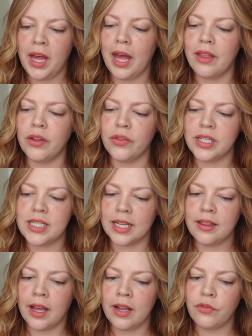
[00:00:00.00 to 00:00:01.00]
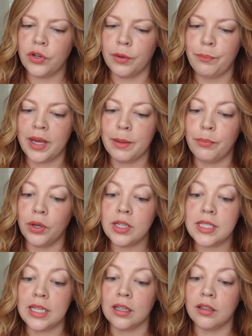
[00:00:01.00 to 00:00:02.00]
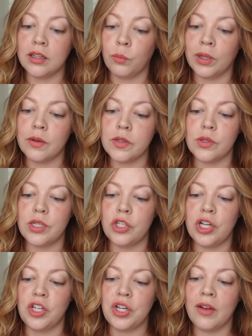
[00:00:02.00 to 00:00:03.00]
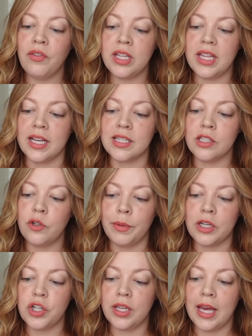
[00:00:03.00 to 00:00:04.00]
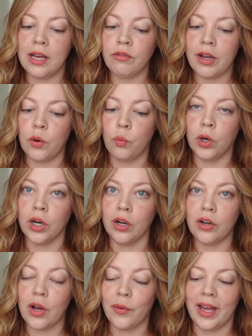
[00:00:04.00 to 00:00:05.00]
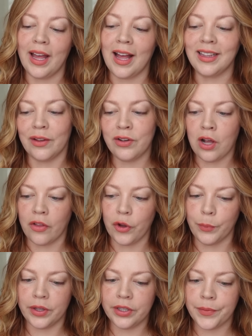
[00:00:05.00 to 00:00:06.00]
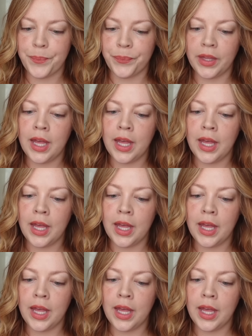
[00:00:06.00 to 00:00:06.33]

and though the deadline for her big book deal, the one that was supposed to change everything, is looming, she can't write a word. Okay, I love an author book.